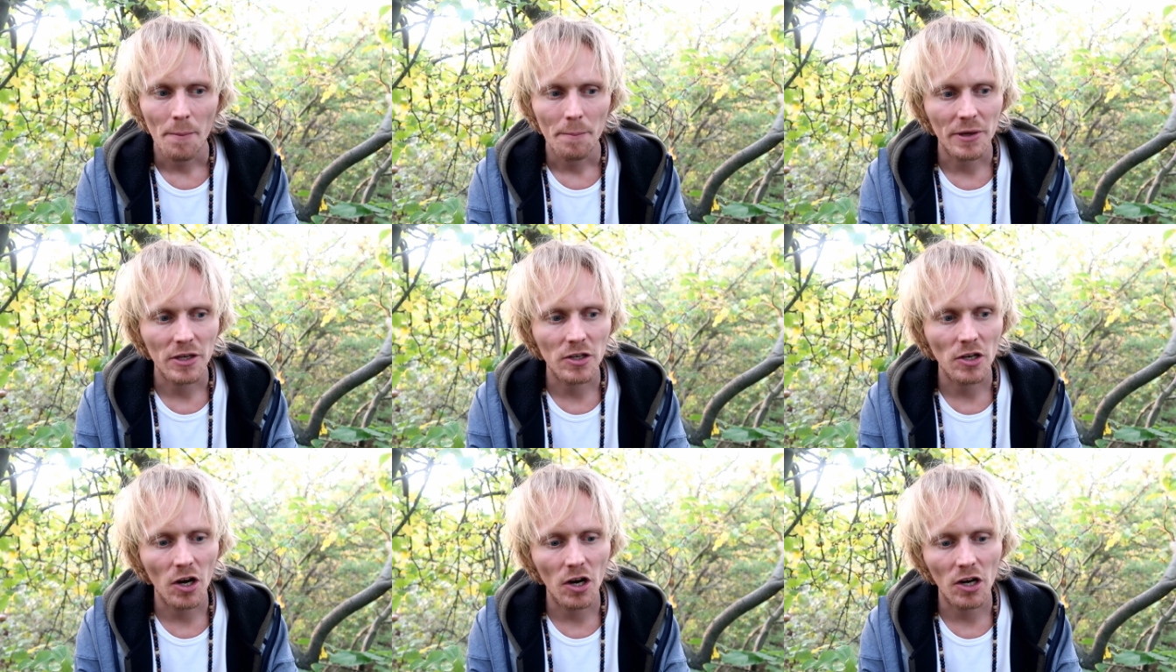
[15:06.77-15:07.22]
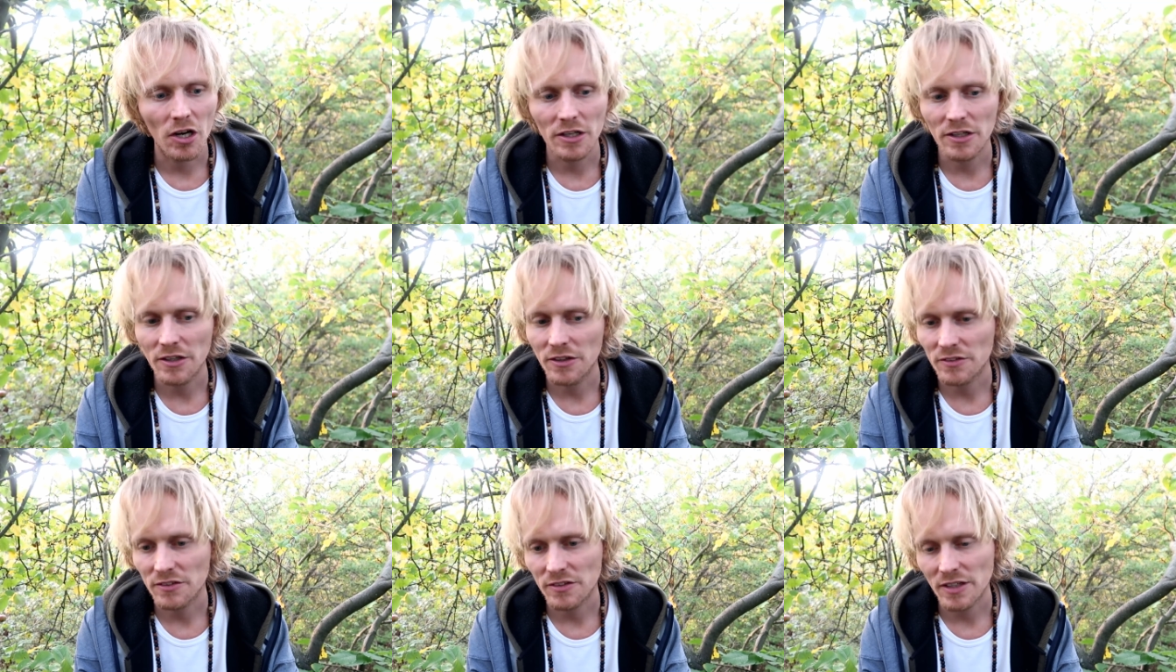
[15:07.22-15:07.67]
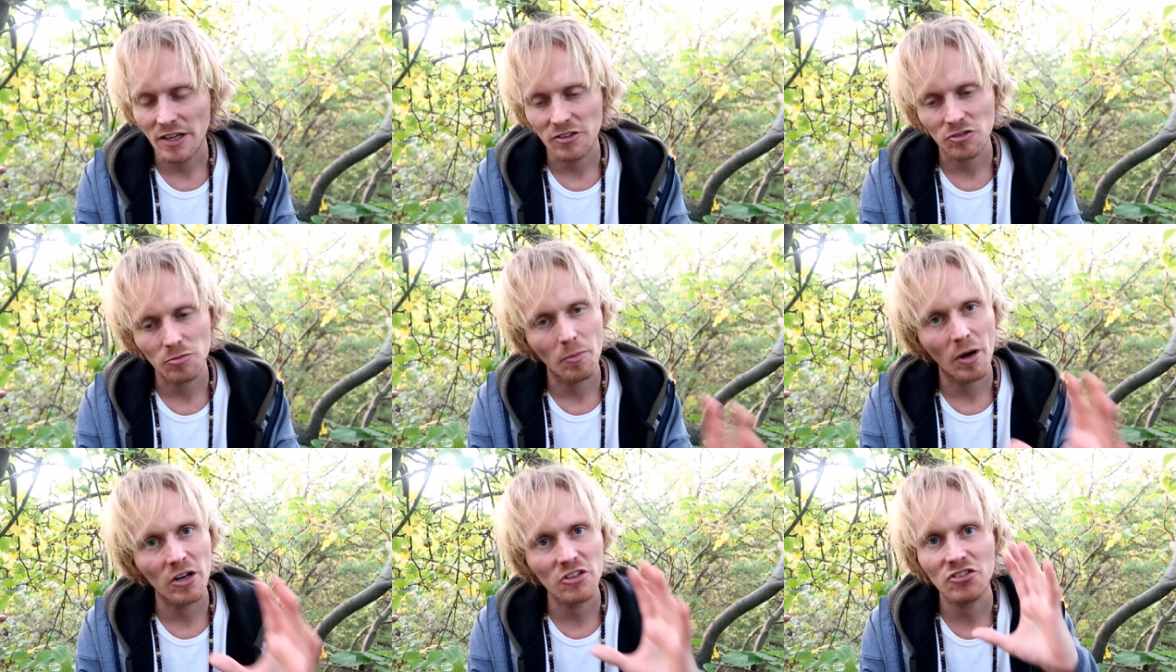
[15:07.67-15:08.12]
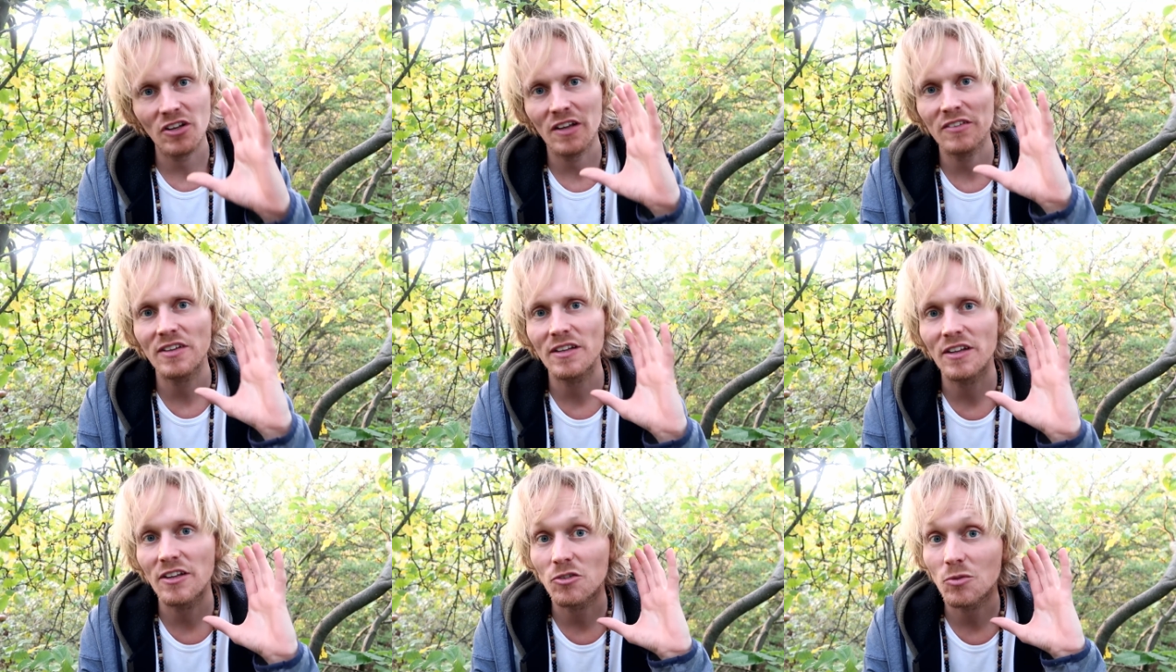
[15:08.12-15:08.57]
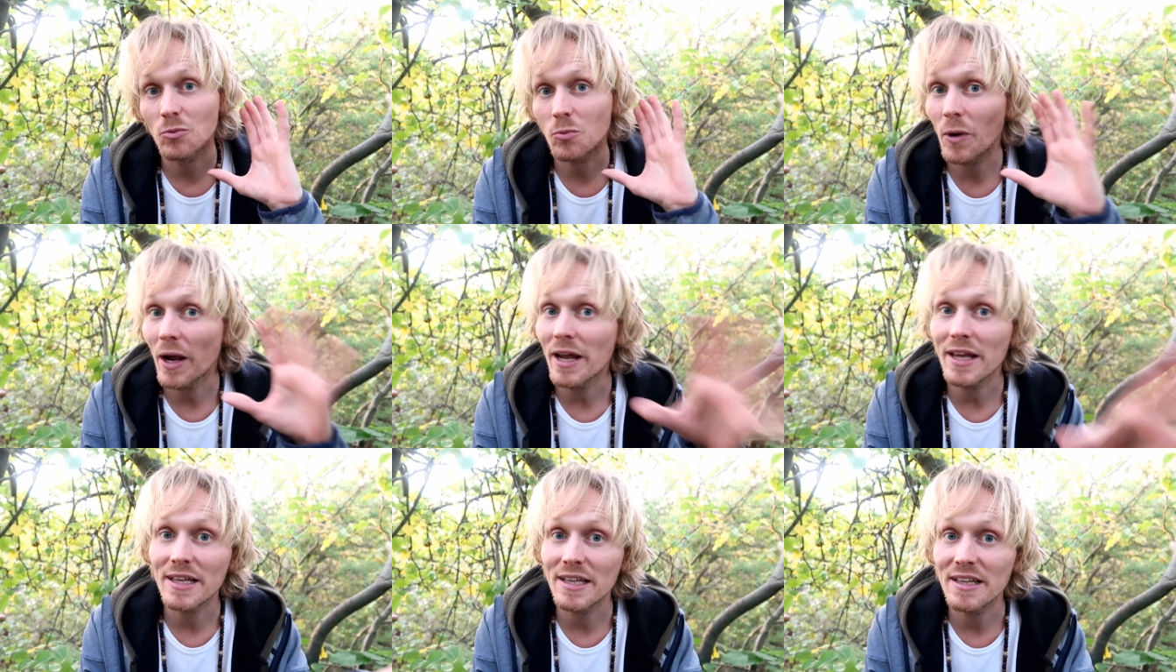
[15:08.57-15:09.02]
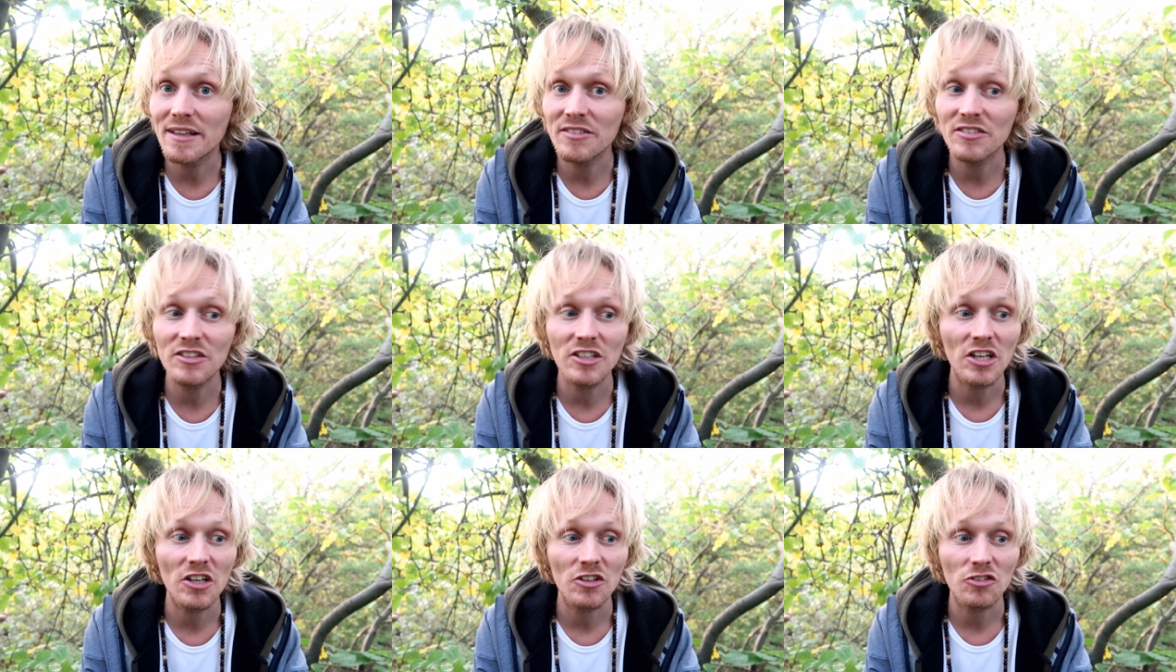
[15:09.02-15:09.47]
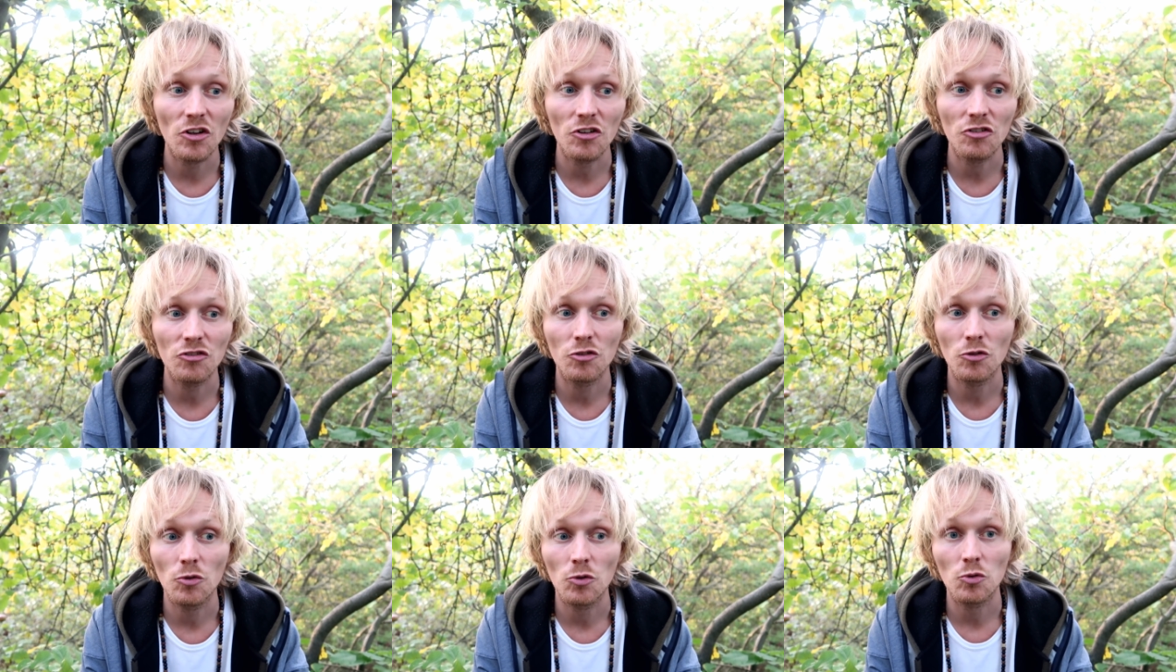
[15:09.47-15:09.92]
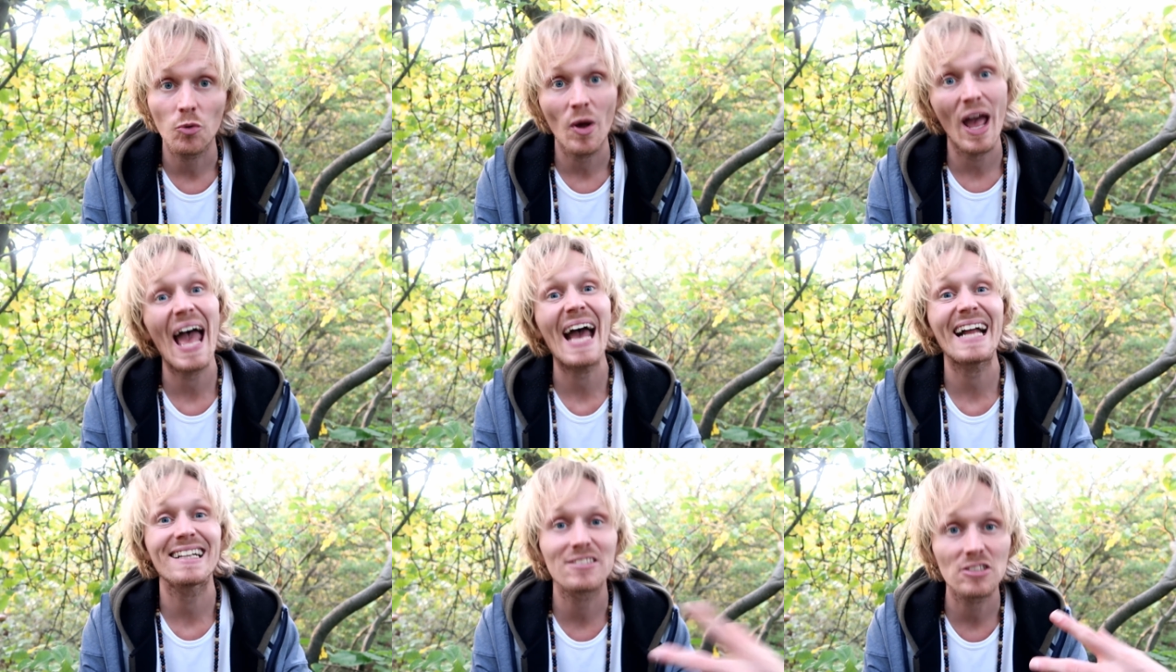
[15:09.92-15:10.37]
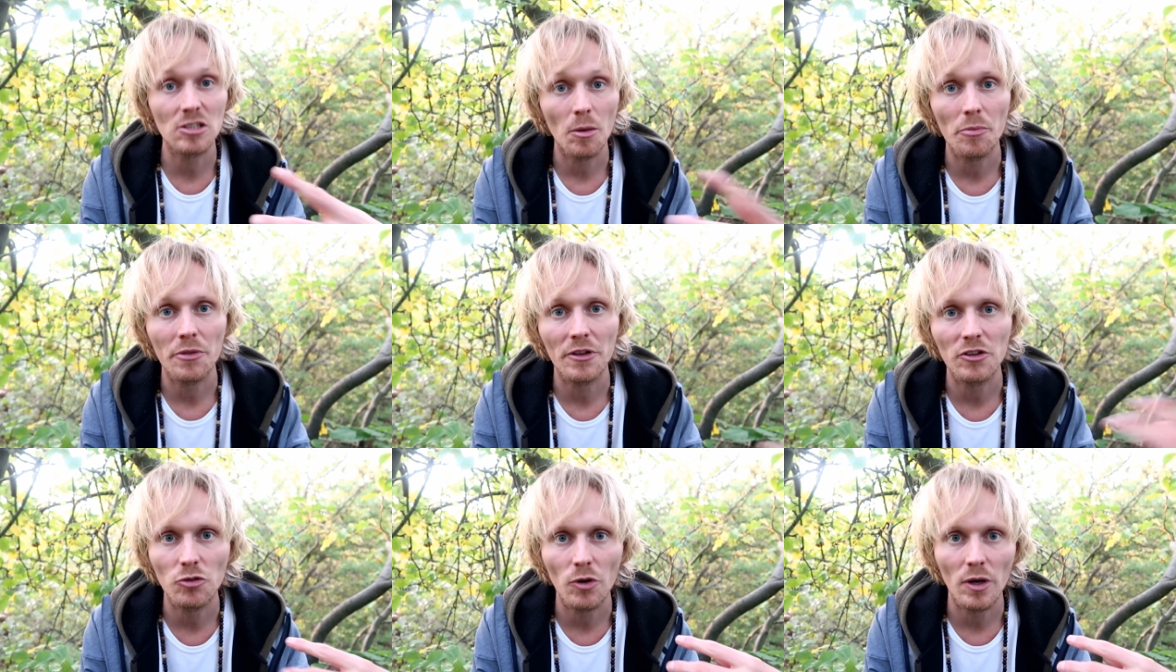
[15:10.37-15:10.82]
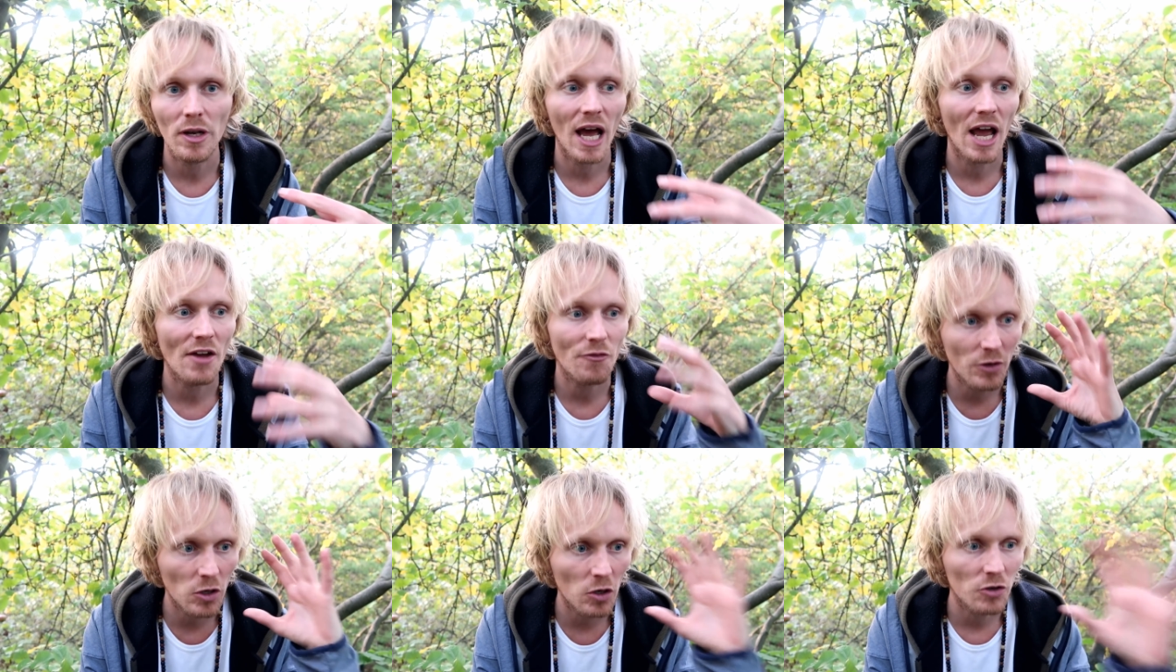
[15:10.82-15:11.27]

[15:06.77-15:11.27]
Because as much as it is way easier just to add something to your life,